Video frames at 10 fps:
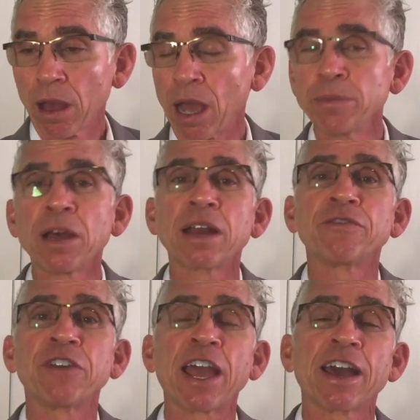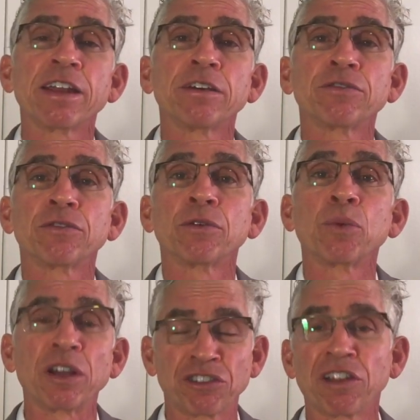I'm not a fan of
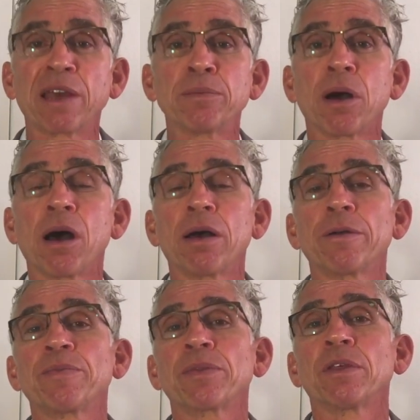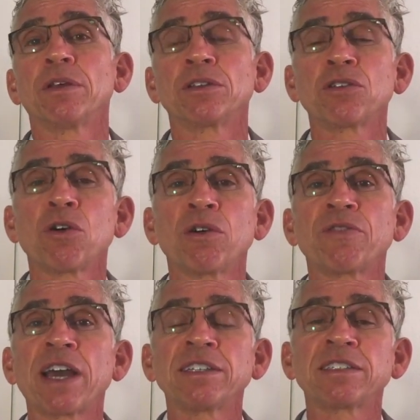Rush Limbaugh. So
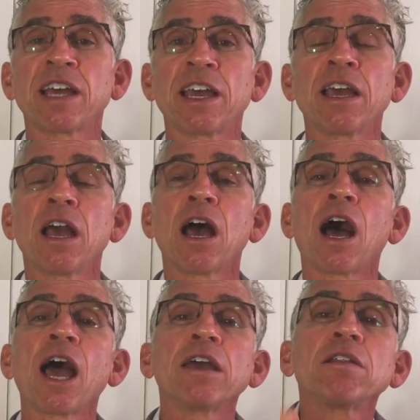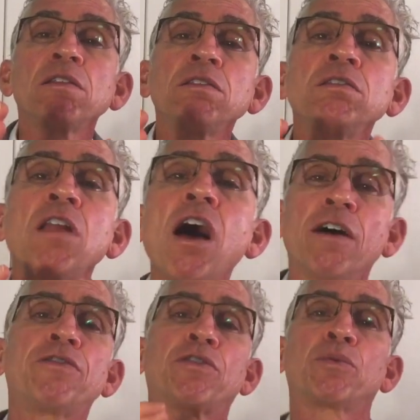if I say, I
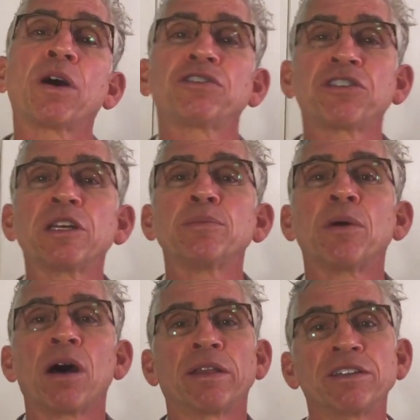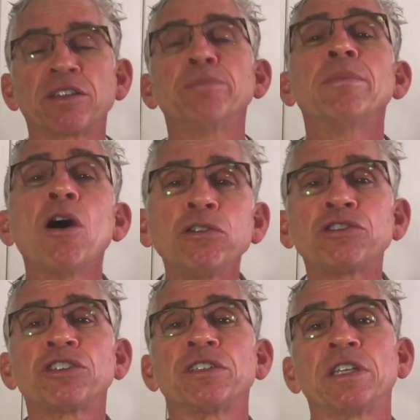love Rush Limbaugh, there's
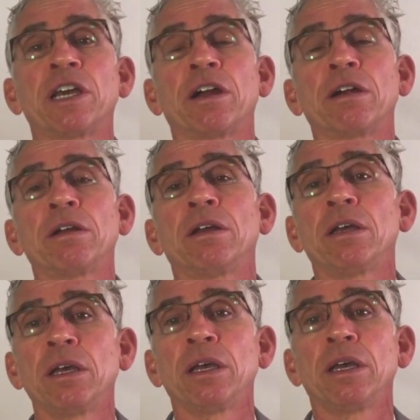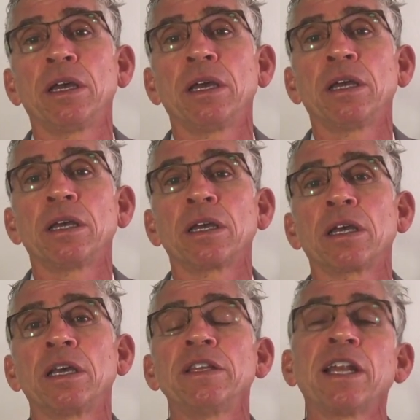emotion there.
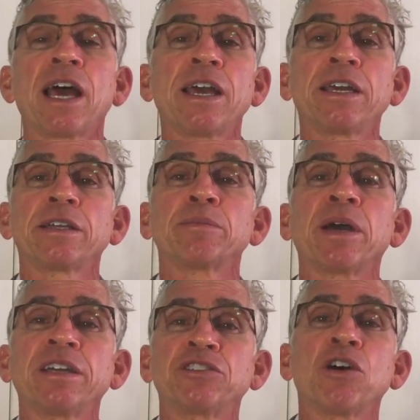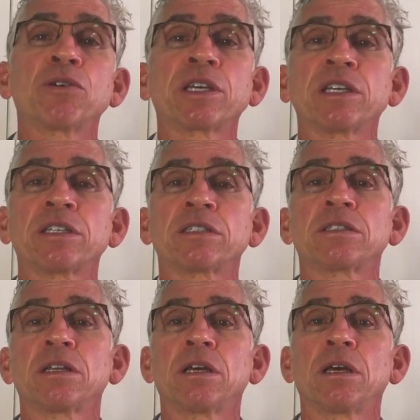And then my joke
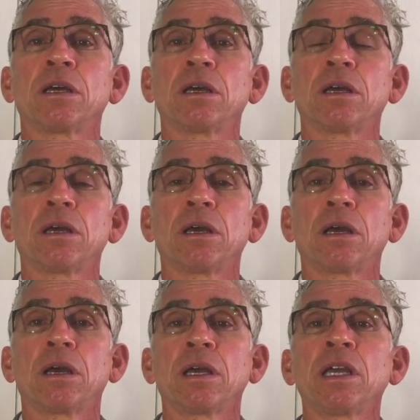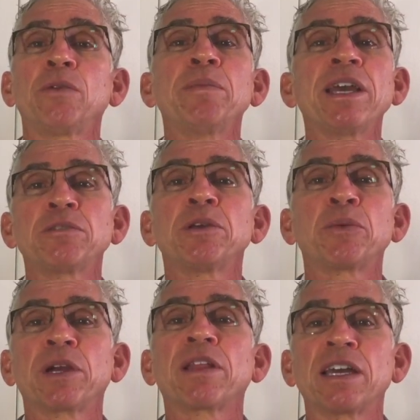is, he makes me
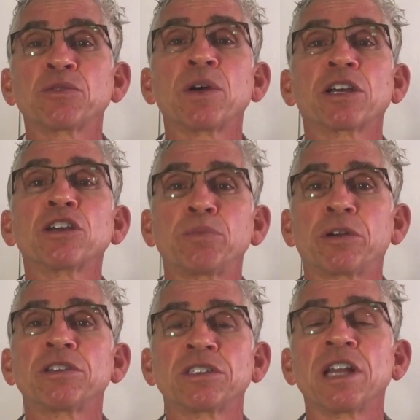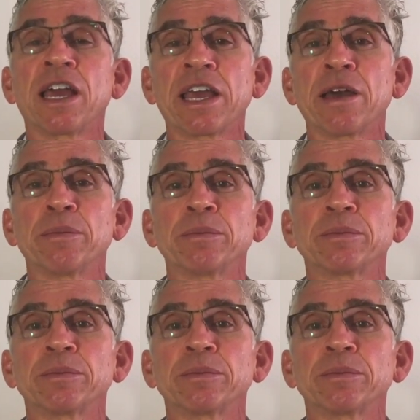realize what a good person I am.